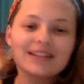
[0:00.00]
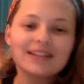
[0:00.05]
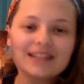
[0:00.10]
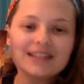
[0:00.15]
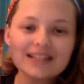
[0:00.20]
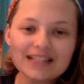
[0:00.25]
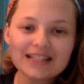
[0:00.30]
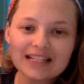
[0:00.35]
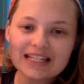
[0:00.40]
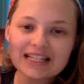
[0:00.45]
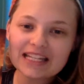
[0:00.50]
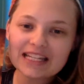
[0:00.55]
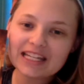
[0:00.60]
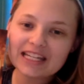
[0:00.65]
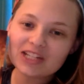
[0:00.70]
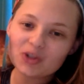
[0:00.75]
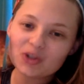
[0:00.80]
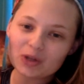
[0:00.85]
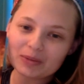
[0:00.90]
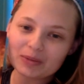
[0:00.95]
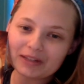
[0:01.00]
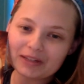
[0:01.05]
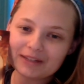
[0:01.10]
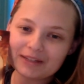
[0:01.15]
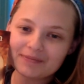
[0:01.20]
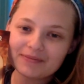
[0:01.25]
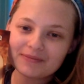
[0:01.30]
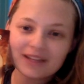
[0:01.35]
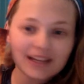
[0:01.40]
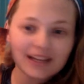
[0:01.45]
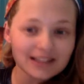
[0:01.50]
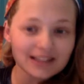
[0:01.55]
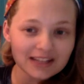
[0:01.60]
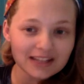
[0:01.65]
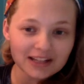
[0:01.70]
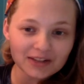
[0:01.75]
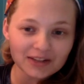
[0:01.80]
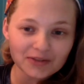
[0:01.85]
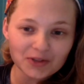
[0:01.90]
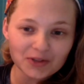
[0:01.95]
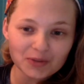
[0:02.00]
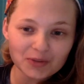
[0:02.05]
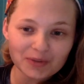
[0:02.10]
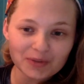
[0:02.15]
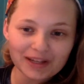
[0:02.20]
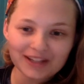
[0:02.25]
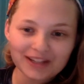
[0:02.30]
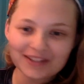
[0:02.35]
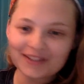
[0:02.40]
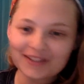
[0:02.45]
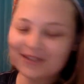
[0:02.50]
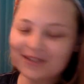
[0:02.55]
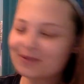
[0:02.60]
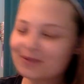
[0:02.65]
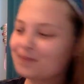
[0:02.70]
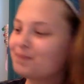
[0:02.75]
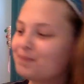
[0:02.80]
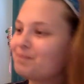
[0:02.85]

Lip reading: Sidney and Norman, A Tale of Two Pigs.